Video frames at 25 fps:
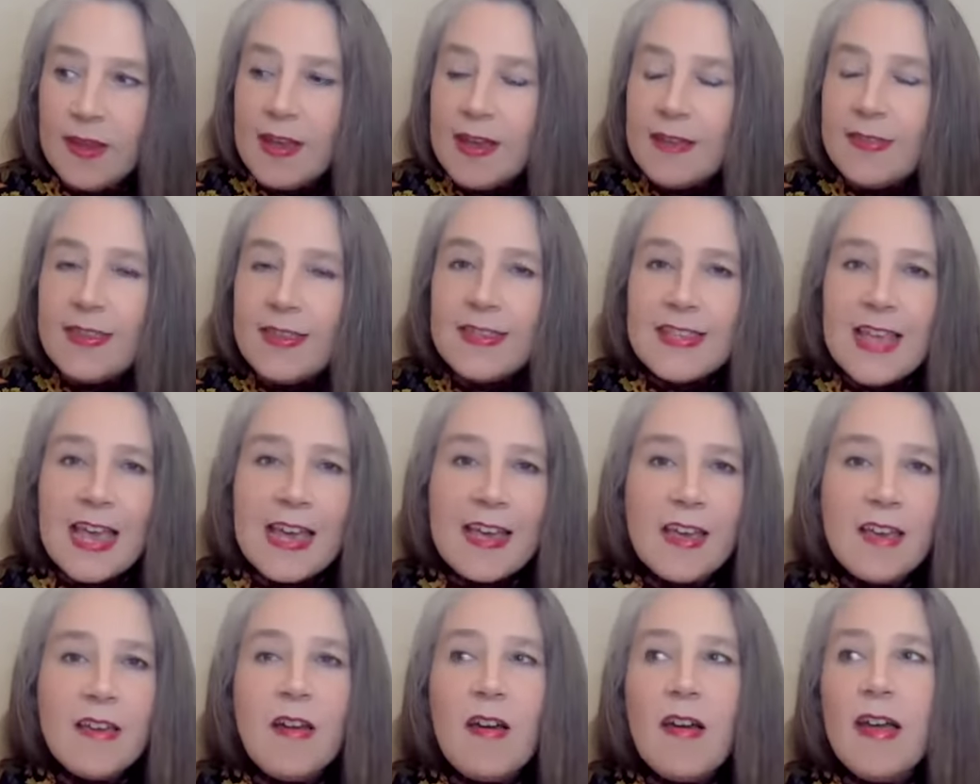The
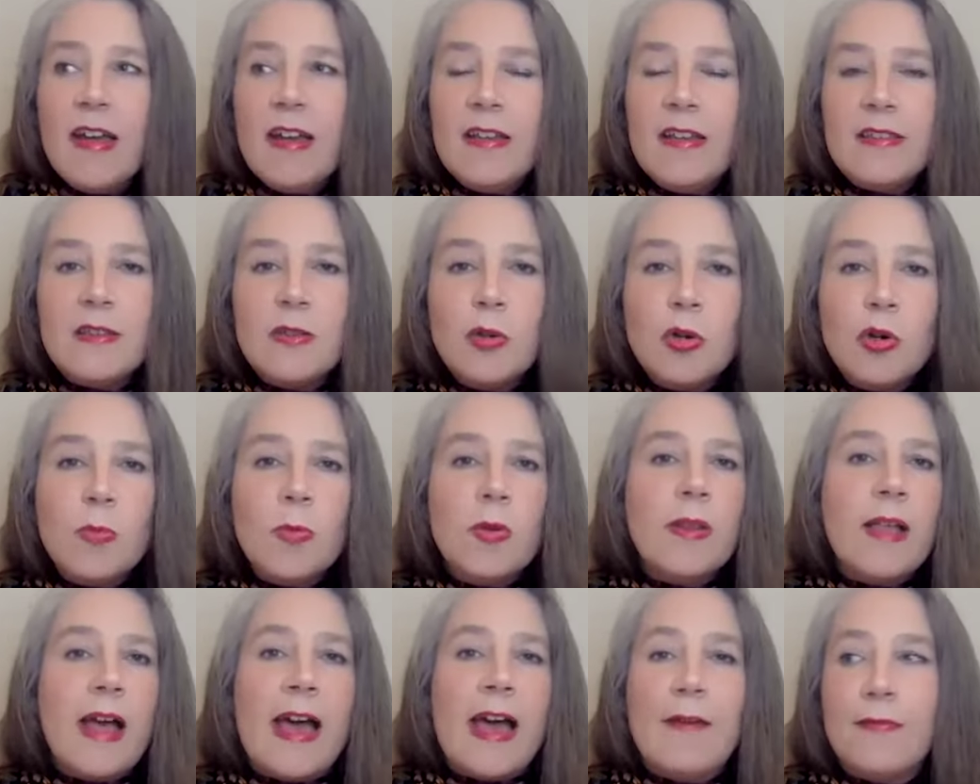second kind is normal
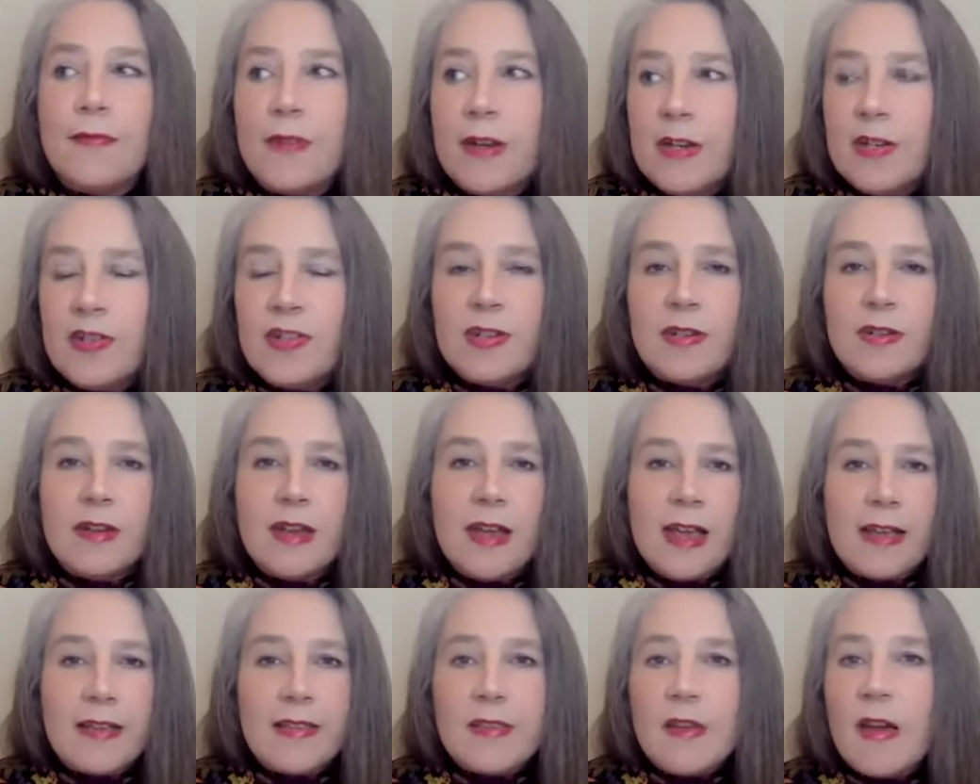average
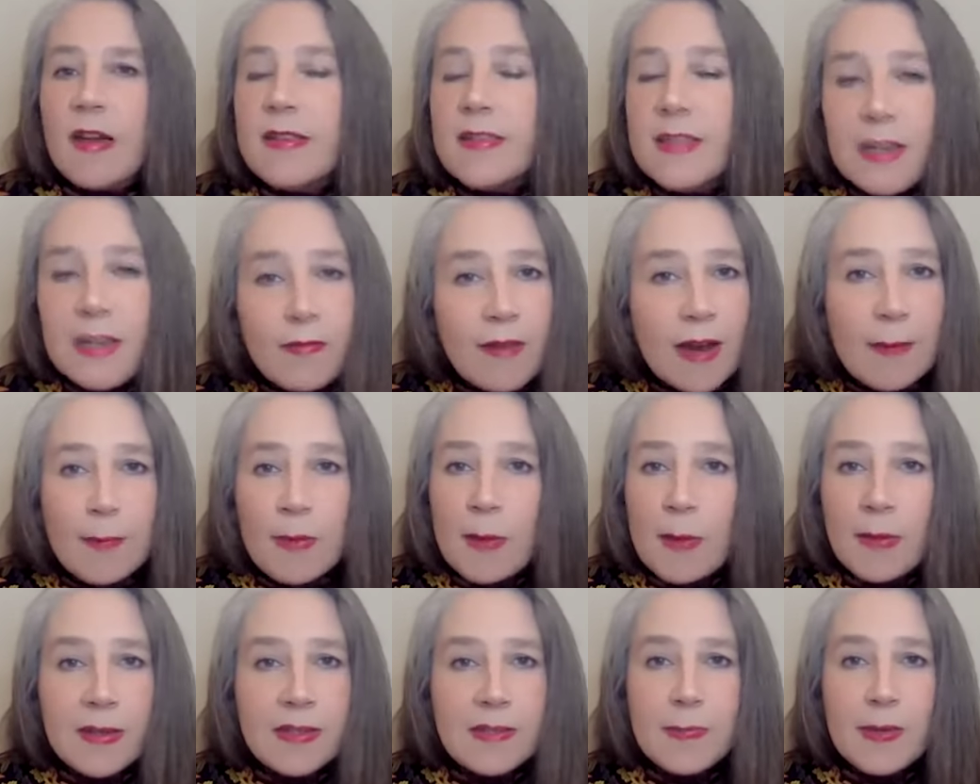anxiety around
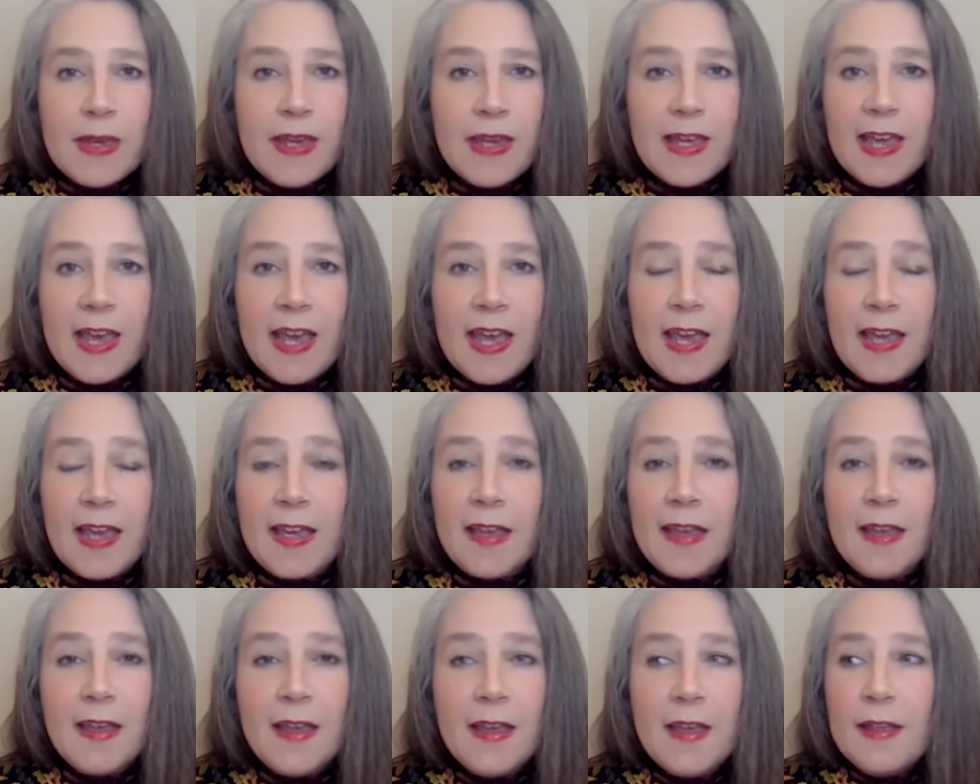public speaking
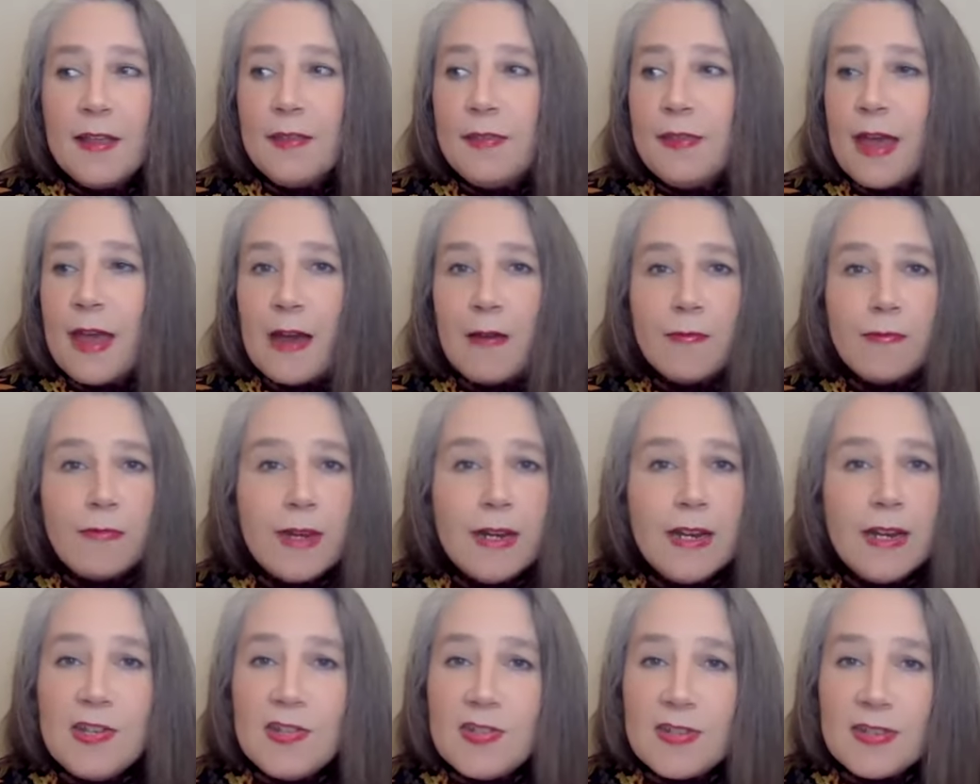that
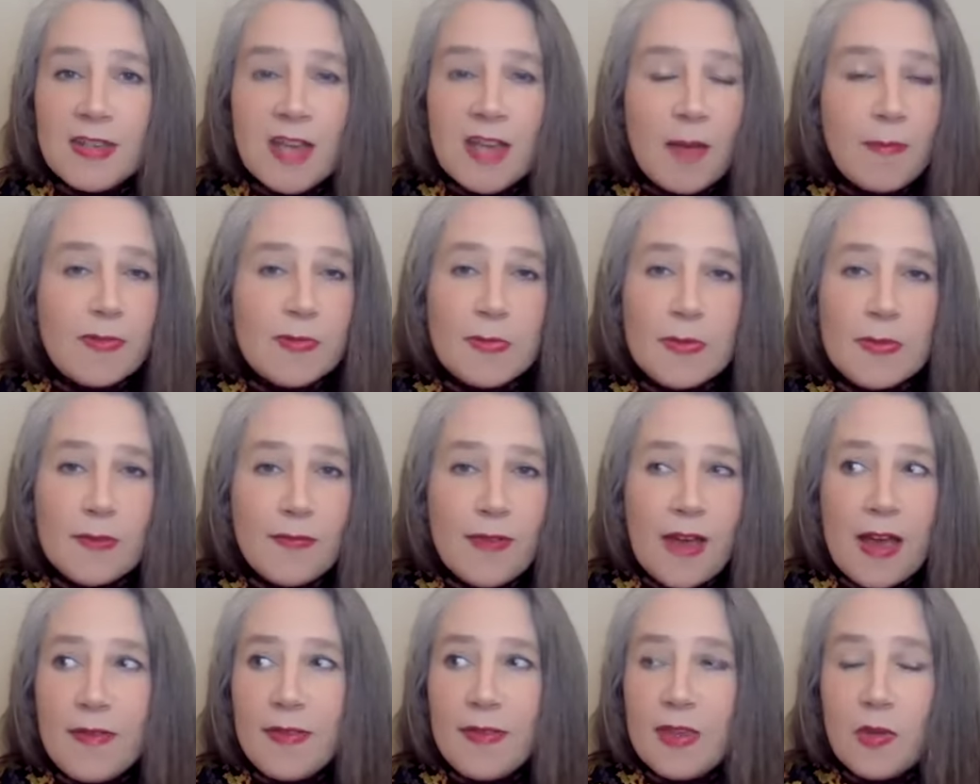really just comes from the
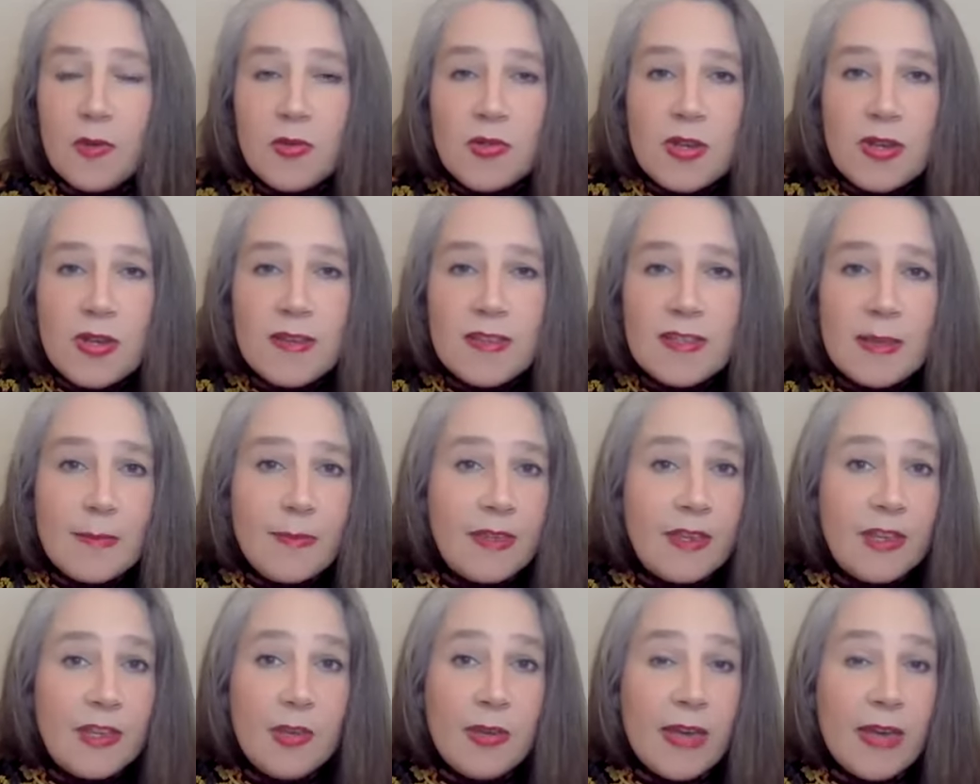fact that you're doing
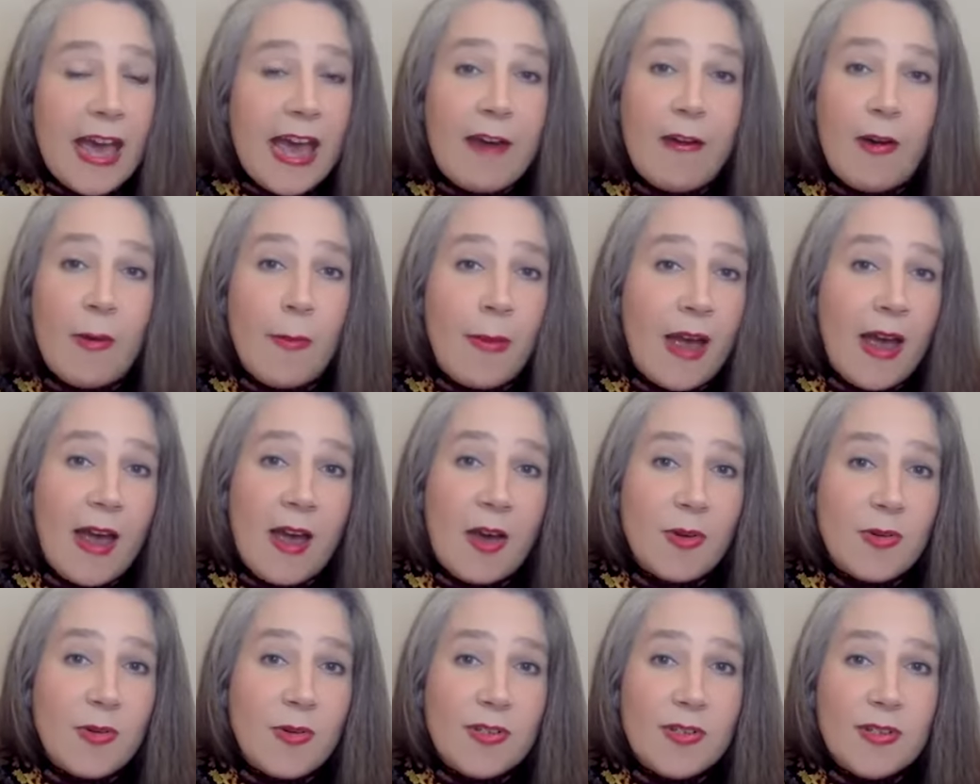something you care
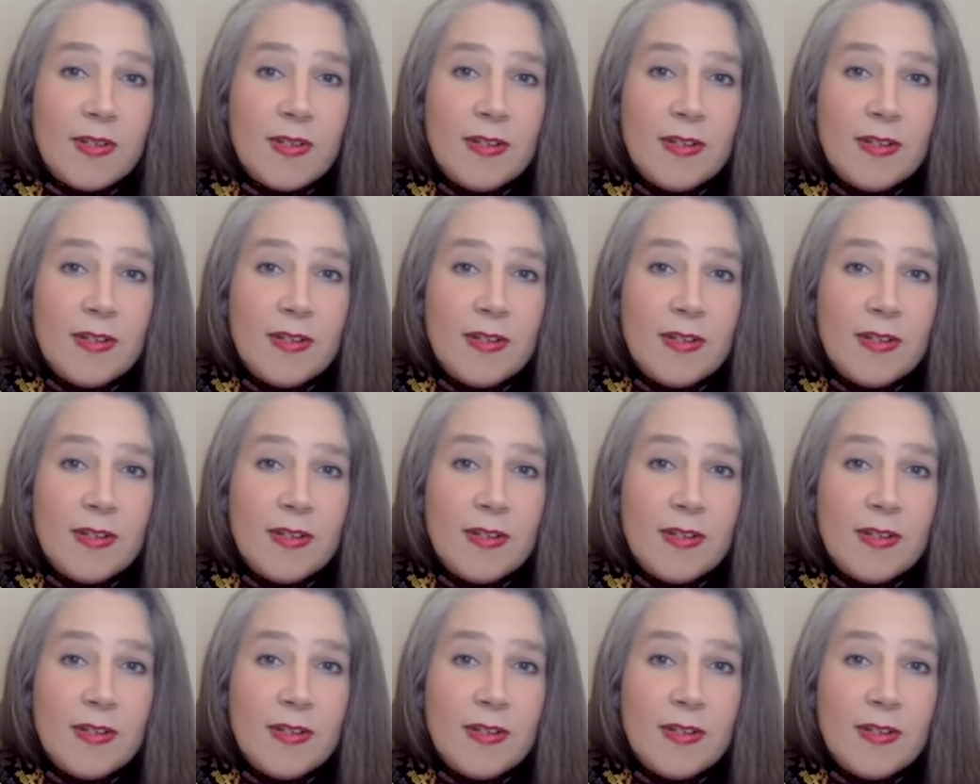about.